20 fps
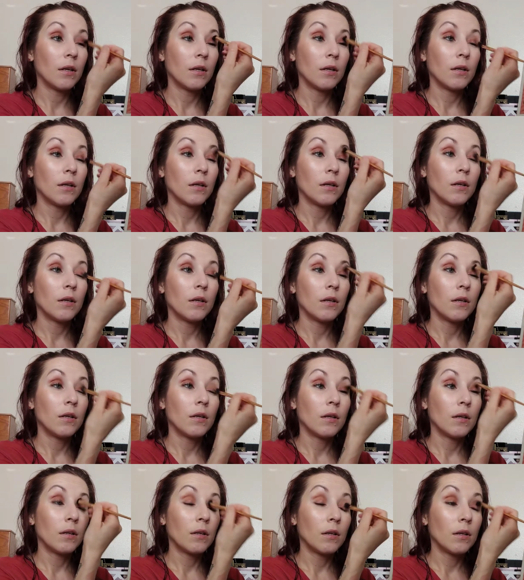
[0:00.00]

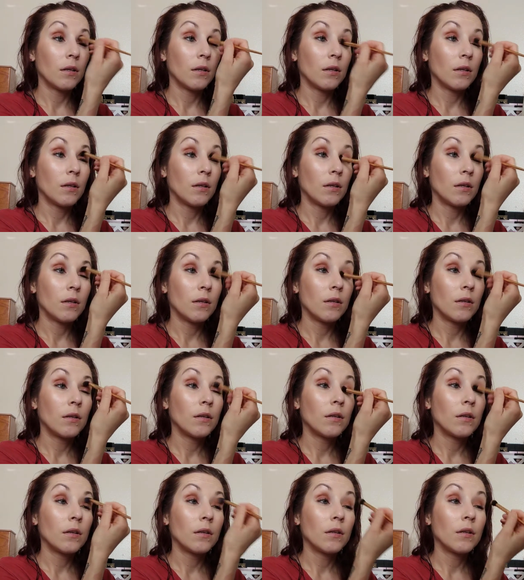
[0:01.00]

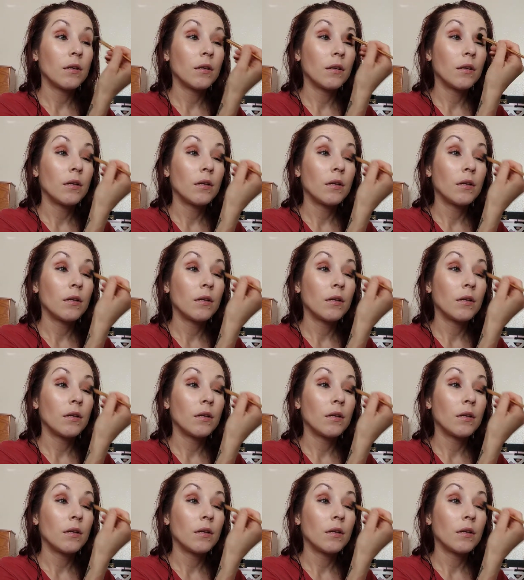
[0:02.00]
[no speech]